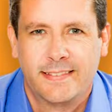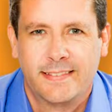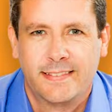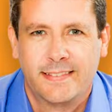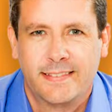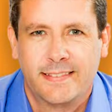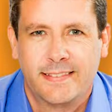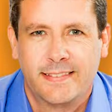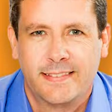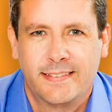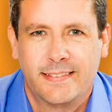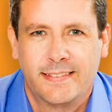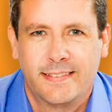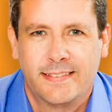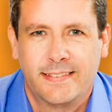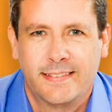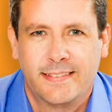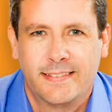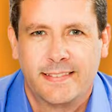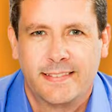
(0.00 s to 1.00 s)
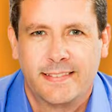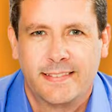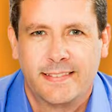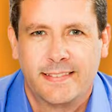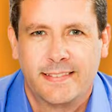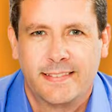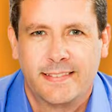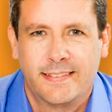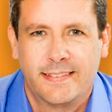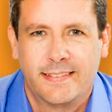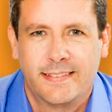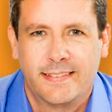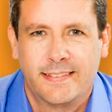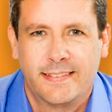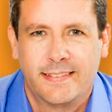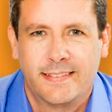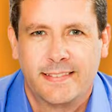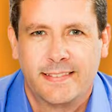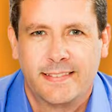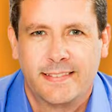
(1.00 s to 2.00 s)

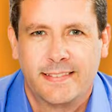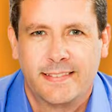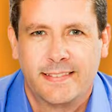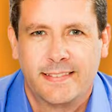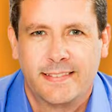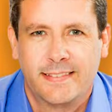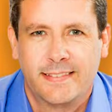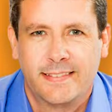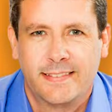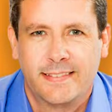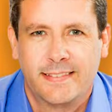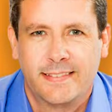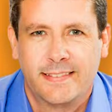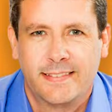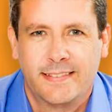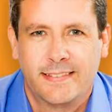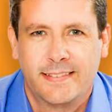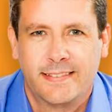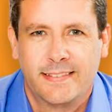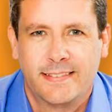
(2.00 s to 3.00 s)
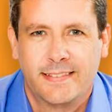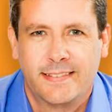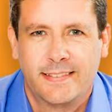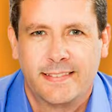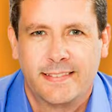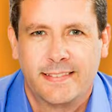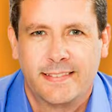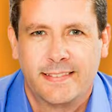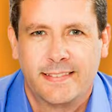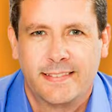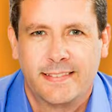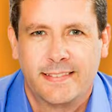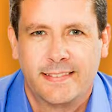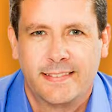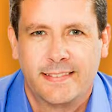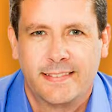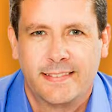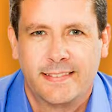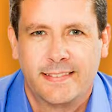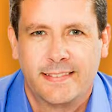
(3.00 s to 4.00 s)

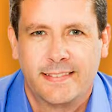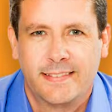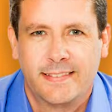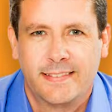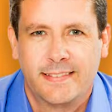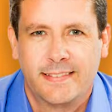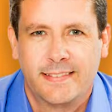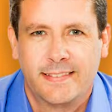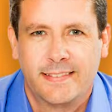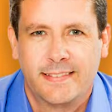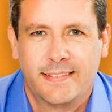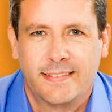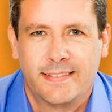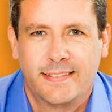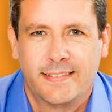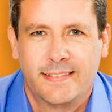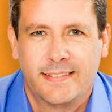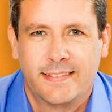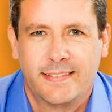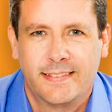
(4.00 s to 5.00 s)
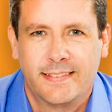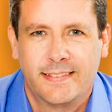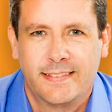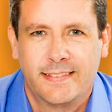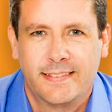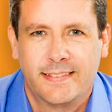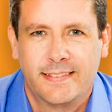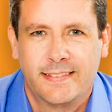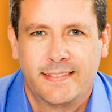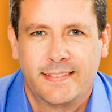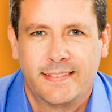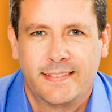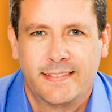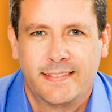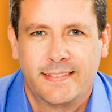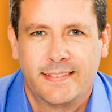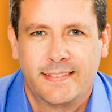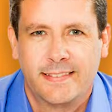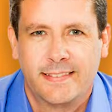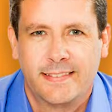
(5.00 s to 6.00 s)

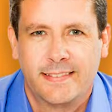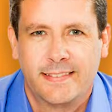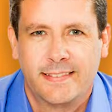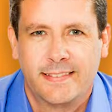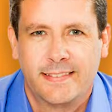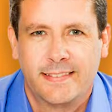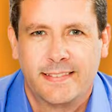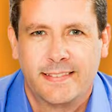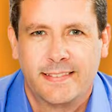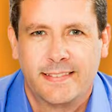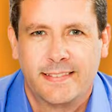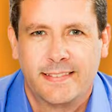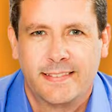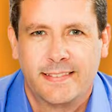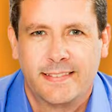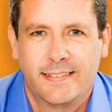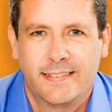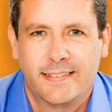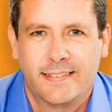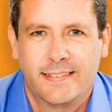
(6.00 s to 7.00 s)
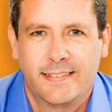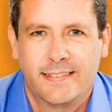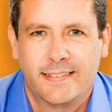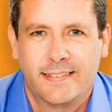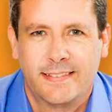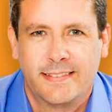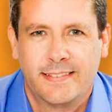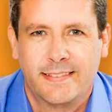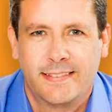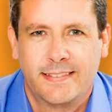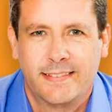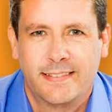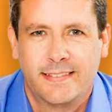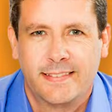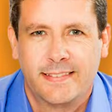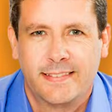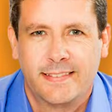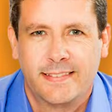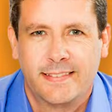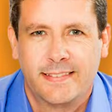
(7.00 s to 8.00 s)
[no speech]